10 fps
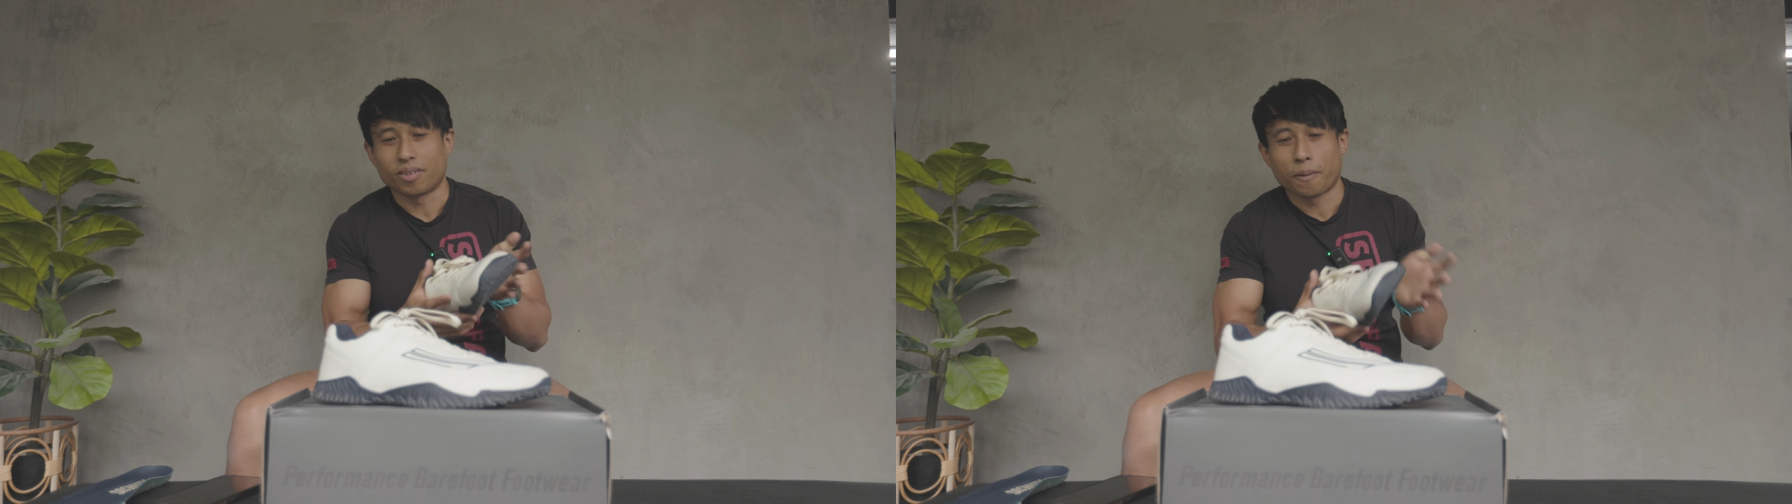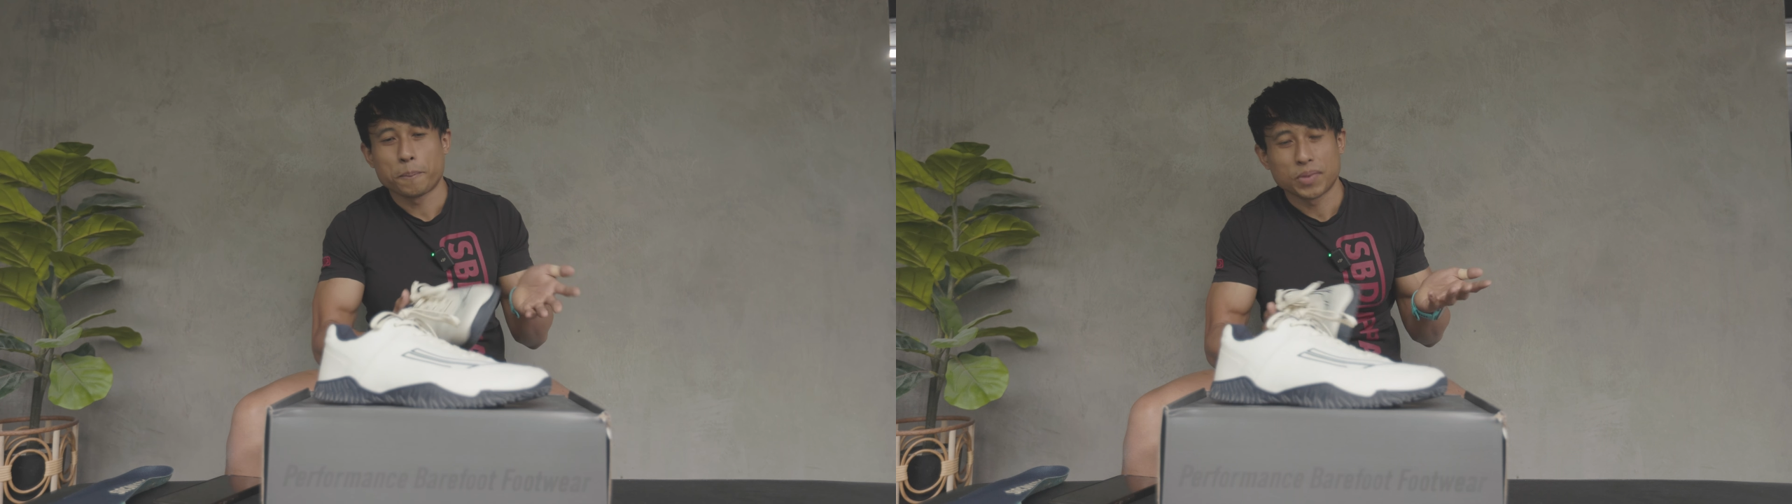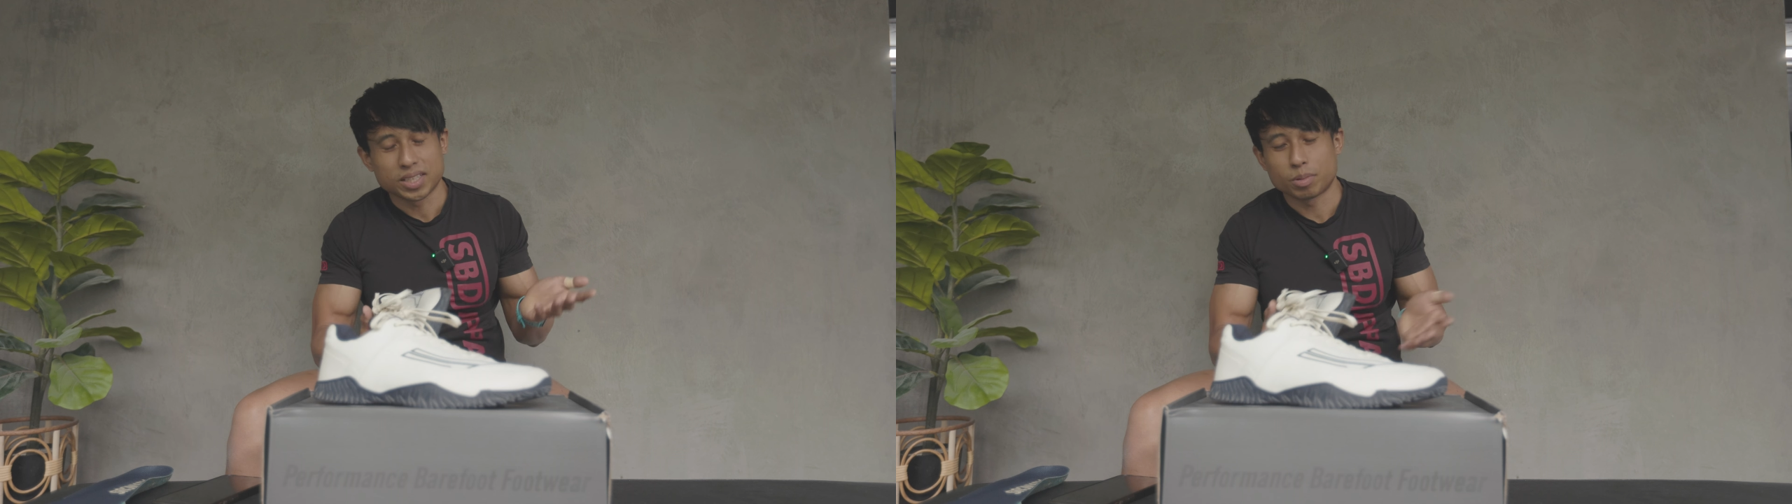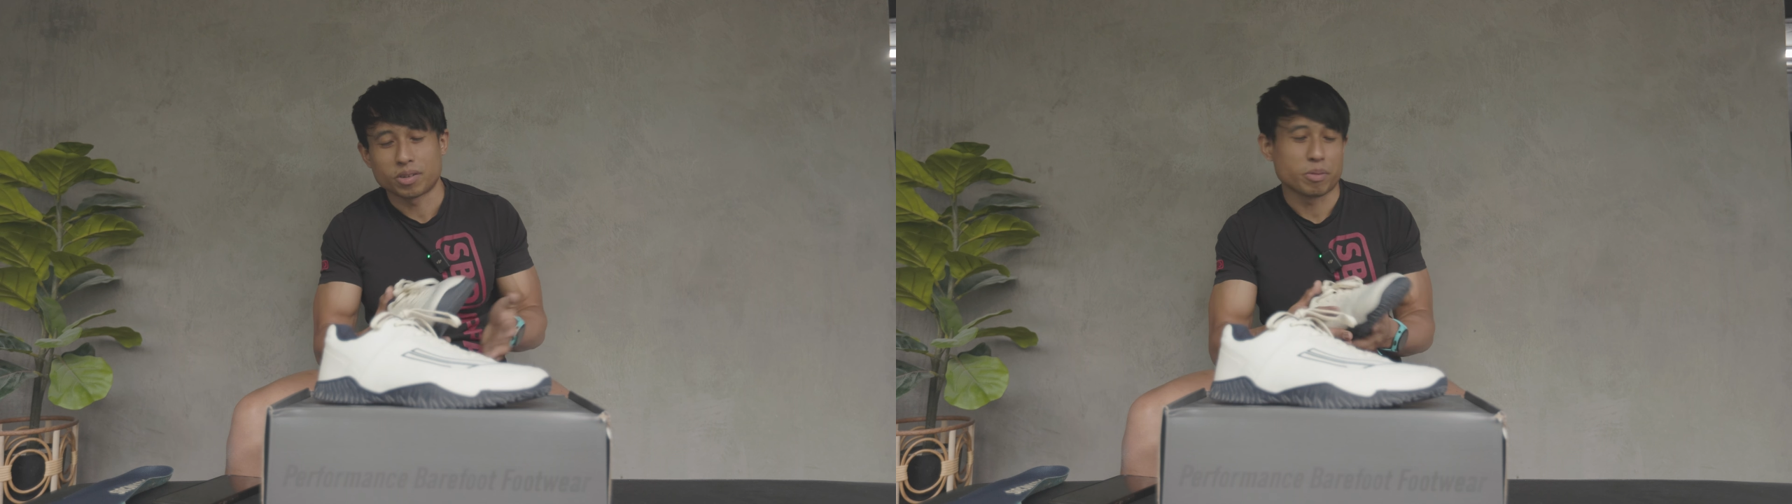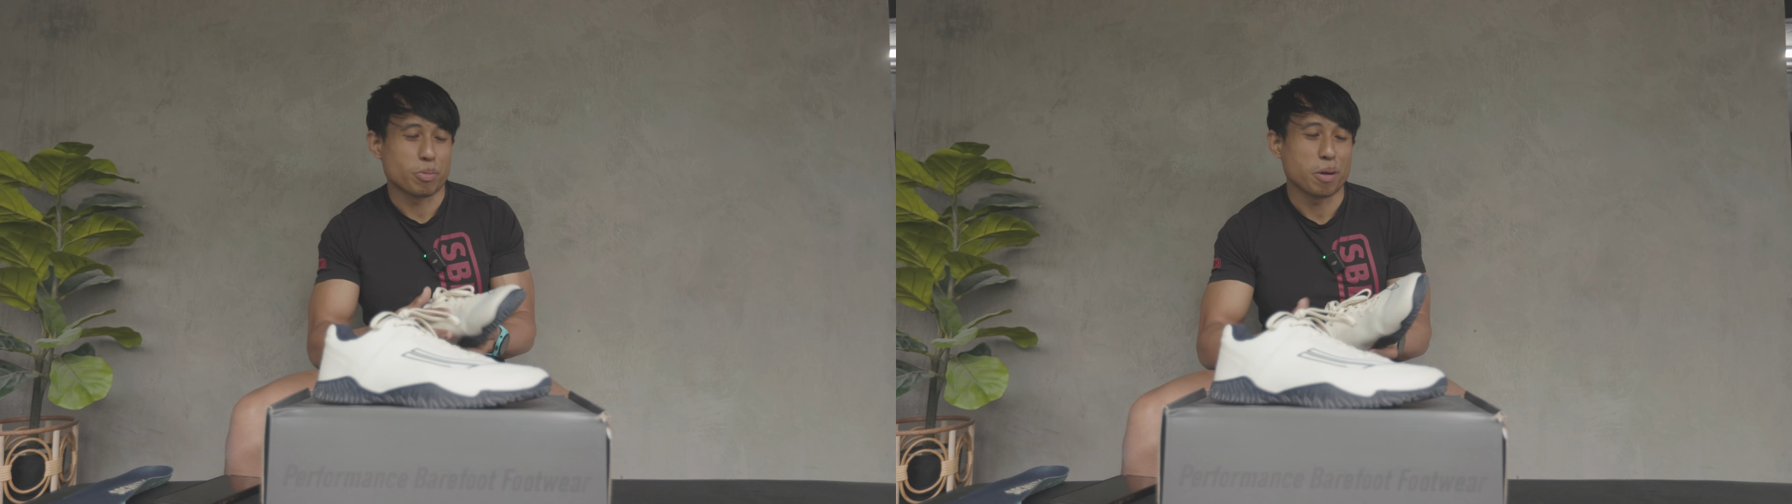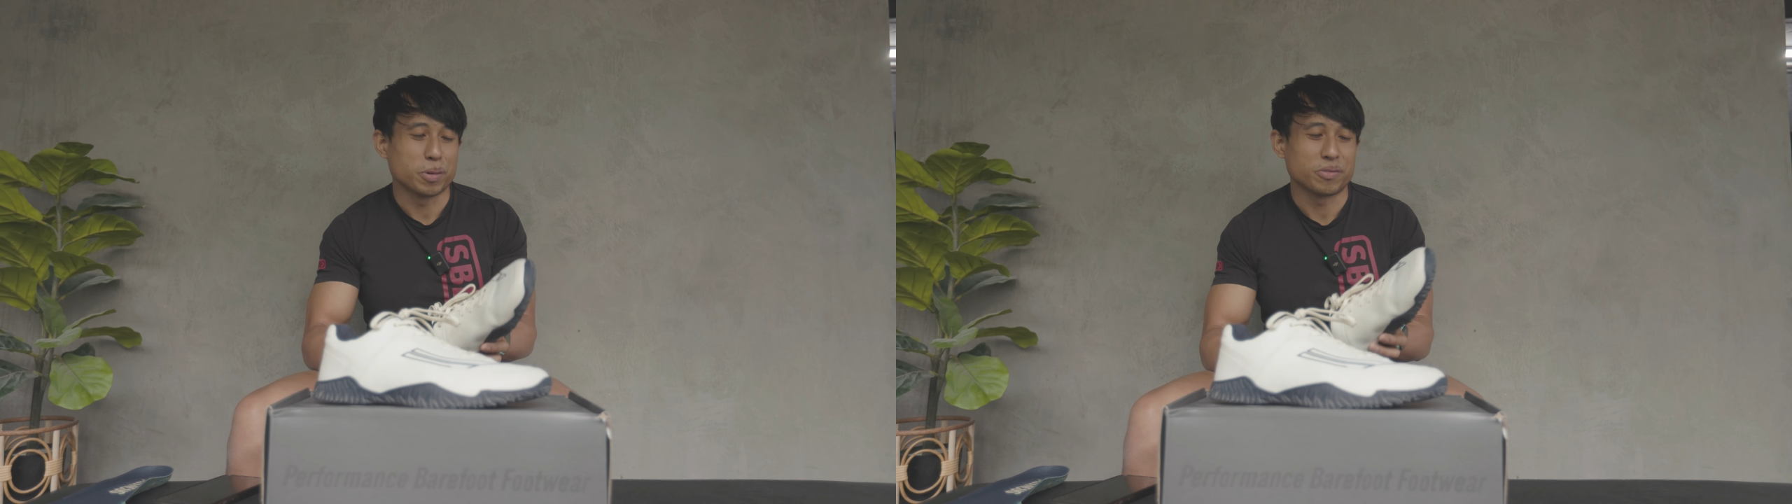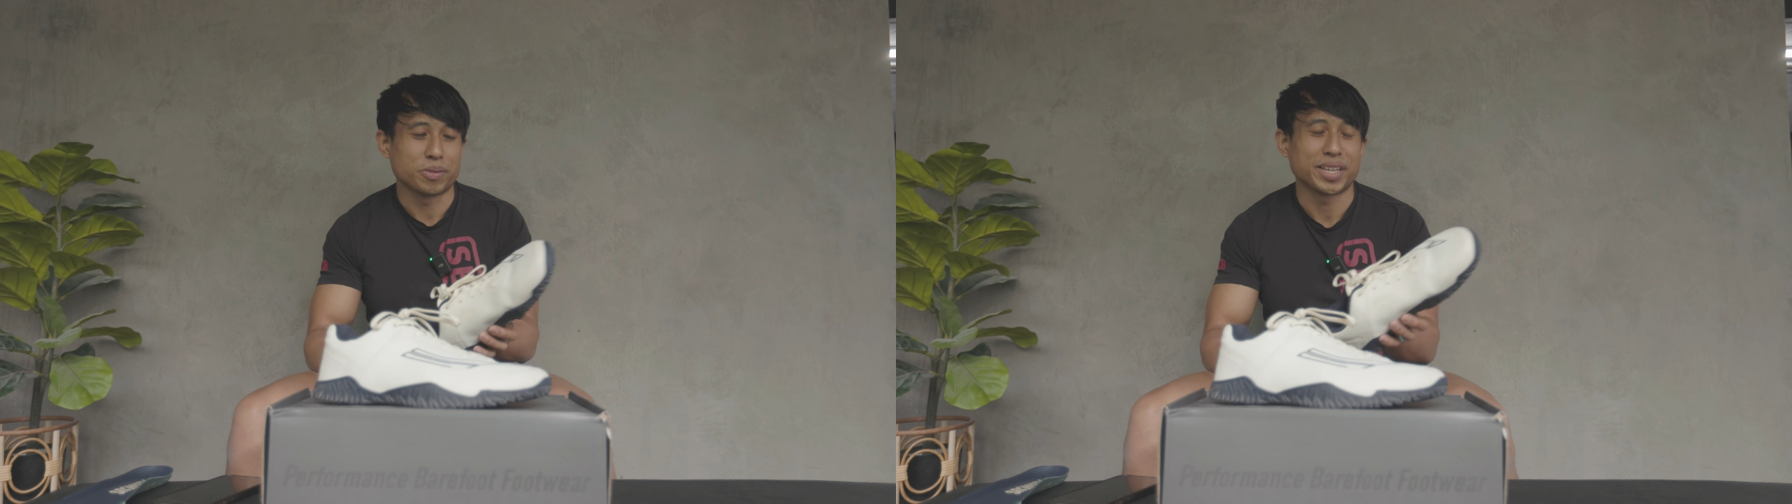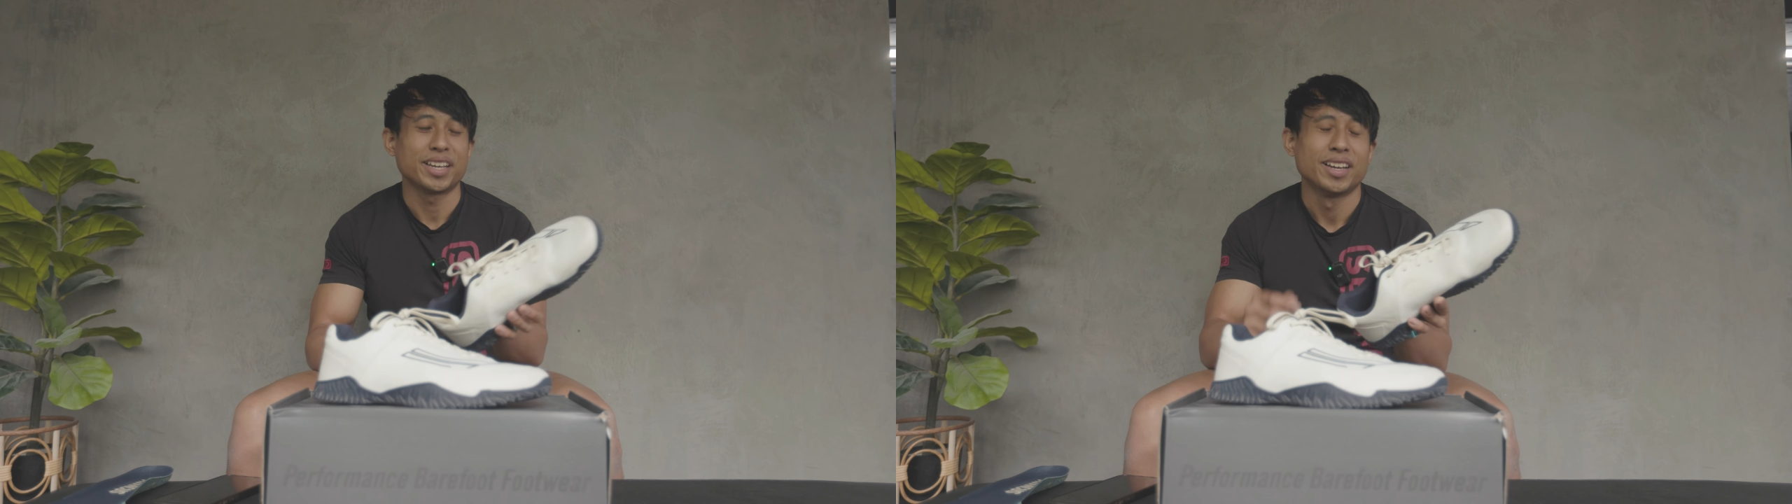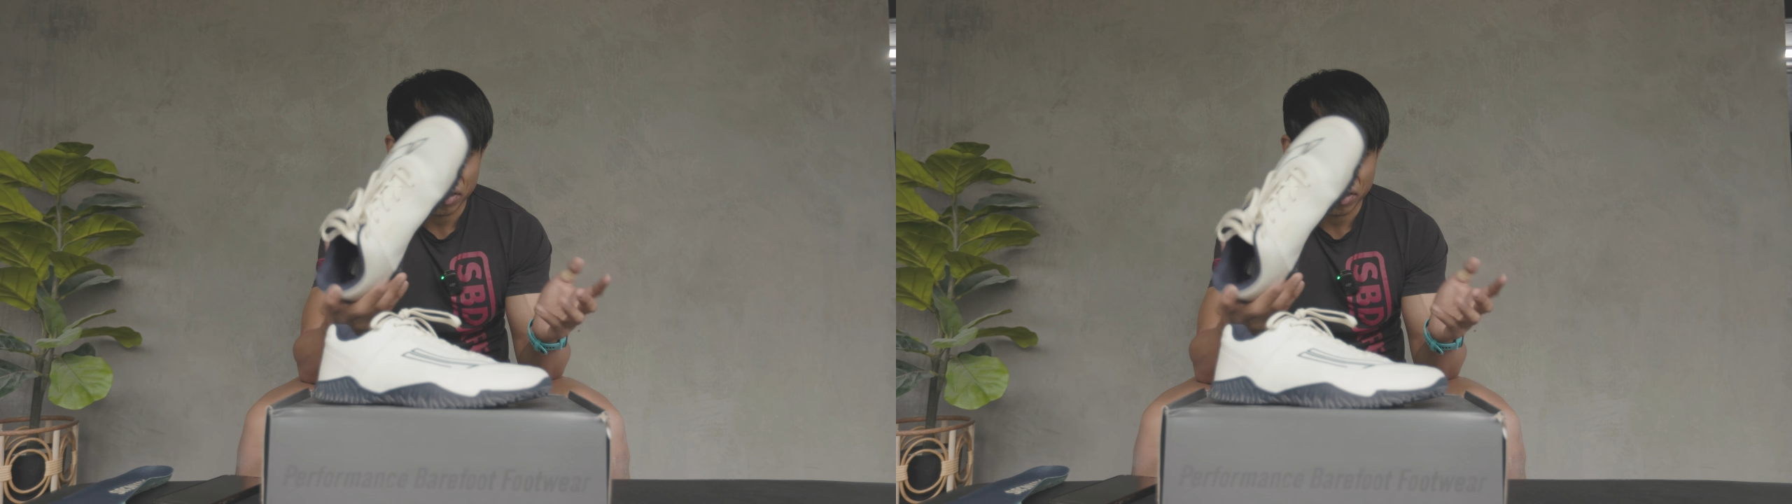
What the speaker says: So that's a bit of a problem for me.